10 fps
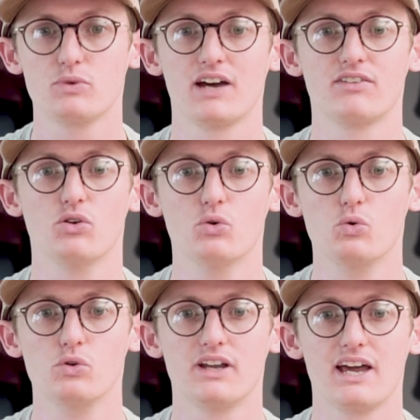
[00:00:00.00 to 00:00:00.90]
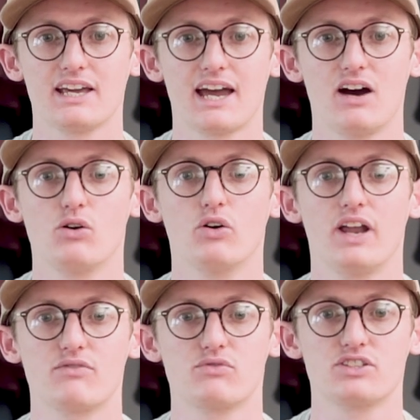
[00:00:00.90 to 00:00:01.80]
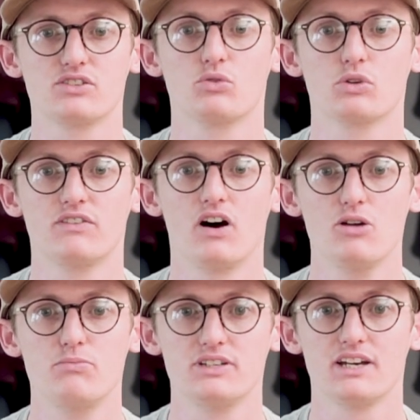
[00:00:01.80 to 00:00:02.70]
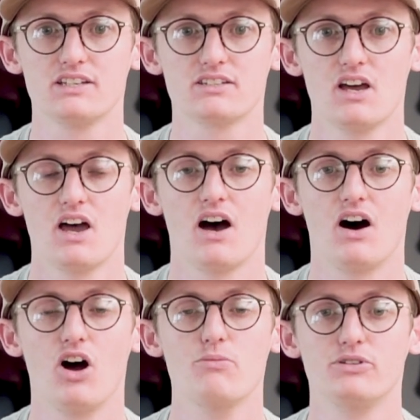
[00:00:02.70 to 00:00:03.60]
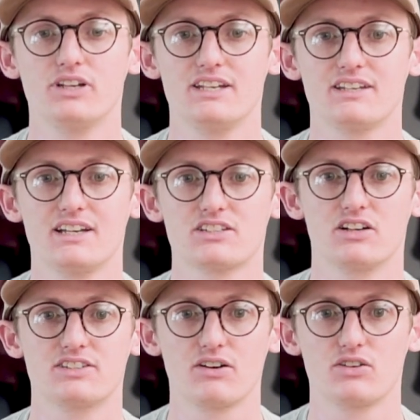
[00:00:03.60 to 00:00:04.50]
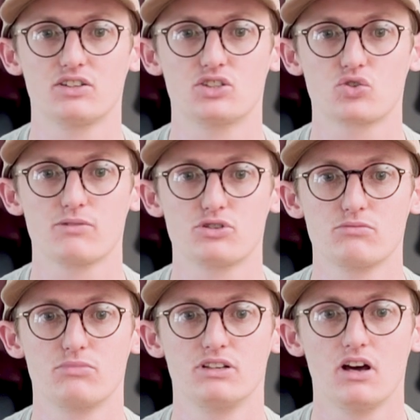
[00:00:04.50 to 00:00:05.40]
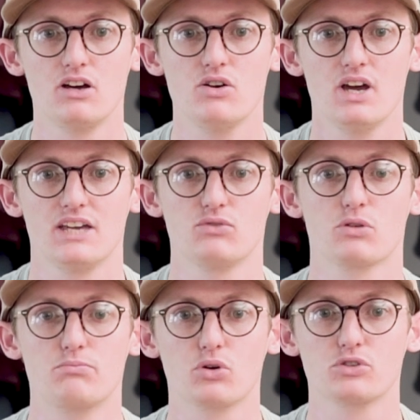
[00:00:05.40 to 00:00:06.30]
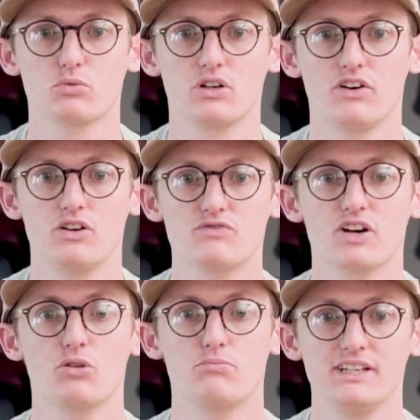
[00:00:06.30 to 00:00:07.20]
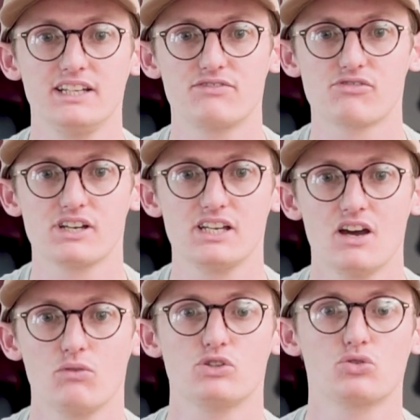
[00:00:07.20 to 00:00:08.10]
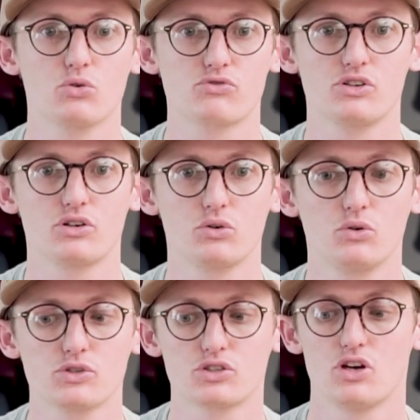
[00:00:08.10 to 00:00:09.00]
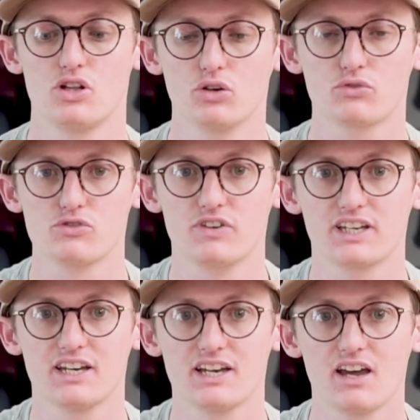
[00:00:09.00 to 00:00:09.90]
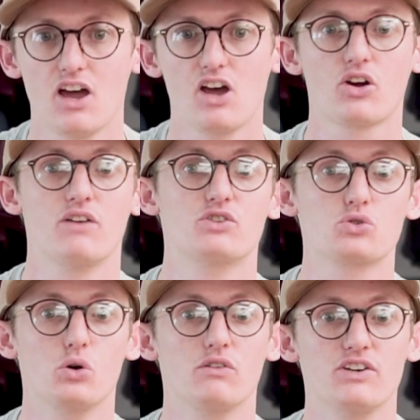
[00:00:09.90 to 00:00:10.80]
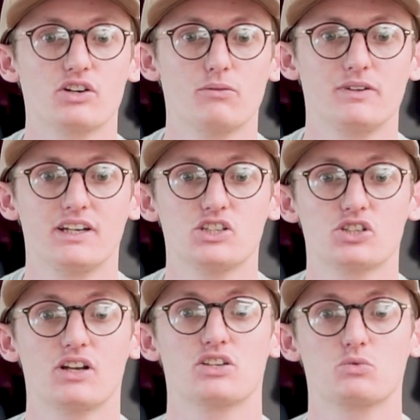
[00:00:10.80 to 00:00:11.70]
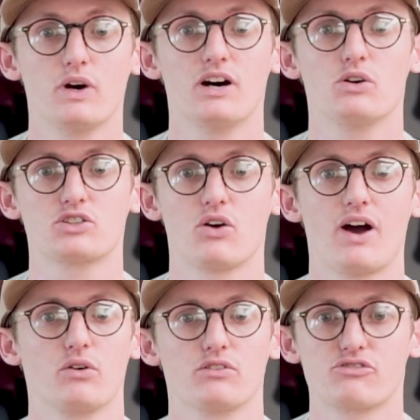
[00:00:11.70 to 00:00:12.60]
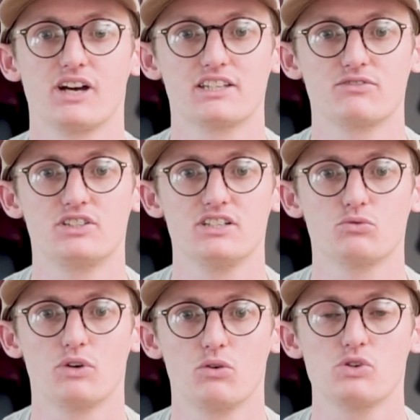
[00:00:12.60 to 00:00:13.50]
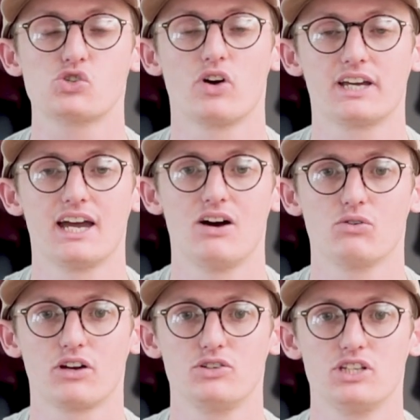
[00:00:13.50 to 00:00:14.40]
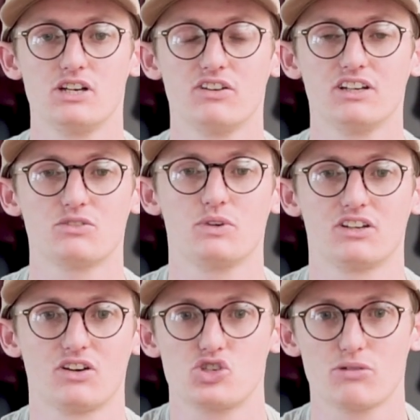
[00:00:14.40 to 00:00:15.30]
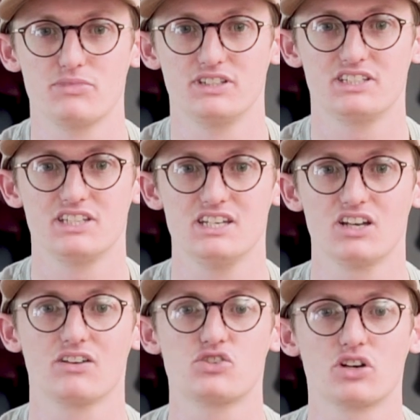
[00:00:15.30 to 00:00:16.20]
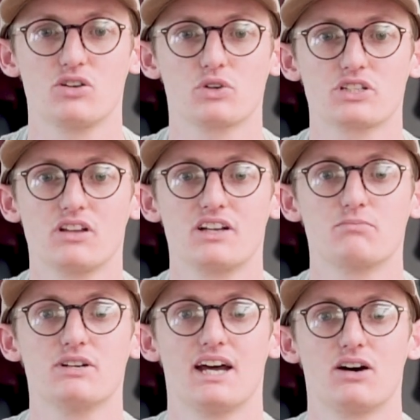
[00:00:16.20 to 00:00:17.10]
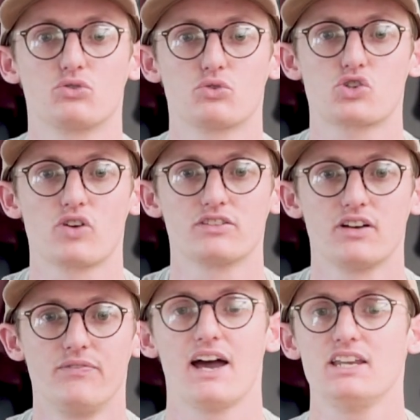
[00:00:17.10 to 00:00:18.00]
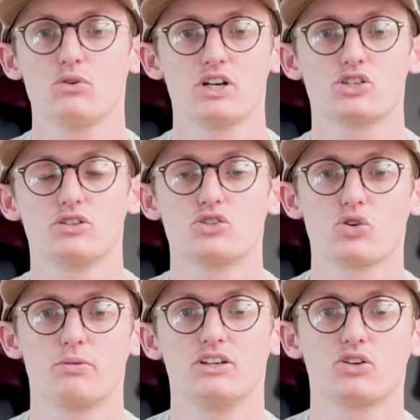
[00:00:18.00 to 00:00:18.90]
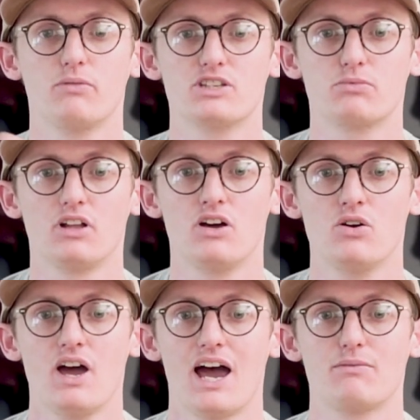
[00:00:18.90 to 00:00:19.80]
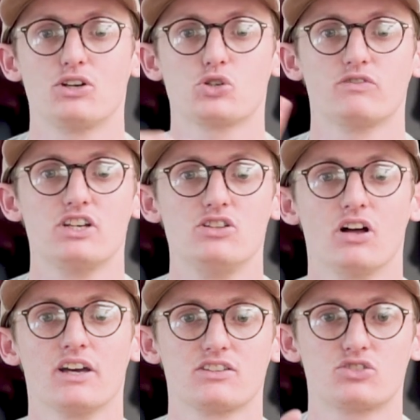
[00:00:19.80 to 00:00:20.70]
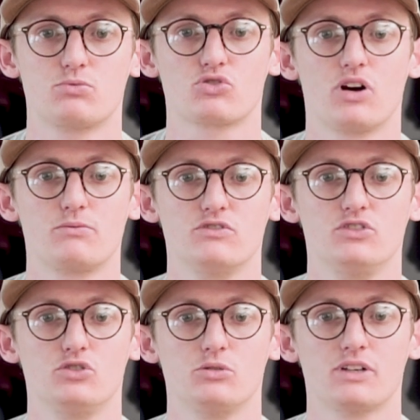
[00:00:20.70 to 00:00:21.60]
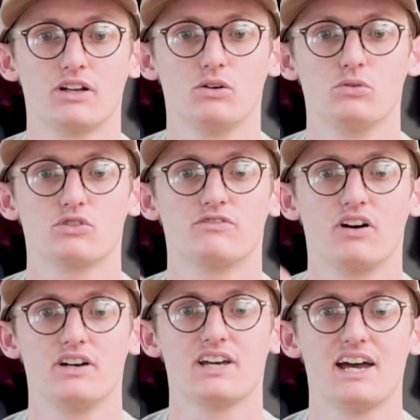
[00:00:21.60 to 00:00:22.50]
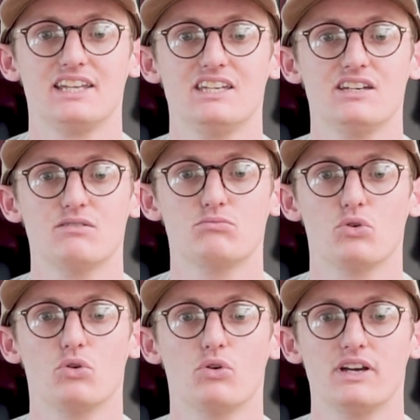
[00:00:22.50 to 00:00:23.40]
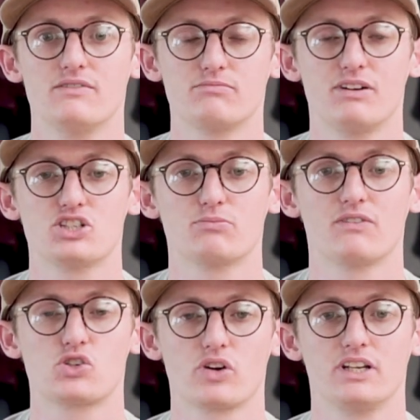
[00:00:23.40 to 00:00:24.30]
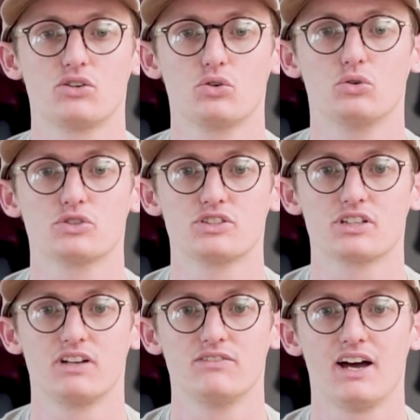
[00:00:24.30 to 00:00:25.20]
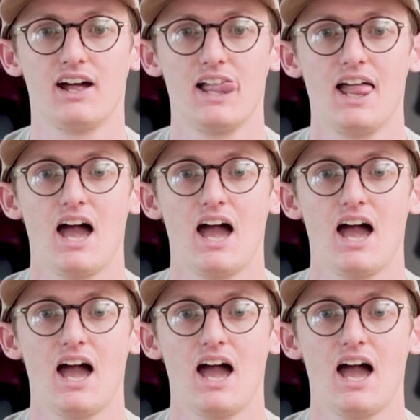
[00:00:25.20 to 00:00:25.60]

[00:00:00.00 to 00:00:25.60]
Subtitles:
we have it all laying out on every single one of our open days. Our open day dates are down in the description below. If you want to book onto one of those, they're completely free. We talk through the course, look through the kit, go have a tour of the accommodation, as well as go out on a free activity as well. We try to get out coast steering, so we get to go jump in the sea, kind of show you what it's like to be an outdoor instructor. Any questions, drop it in the comments below, and make sure that you like and subscribe to the YouTube channel to find any more information about the training course and stuff like that.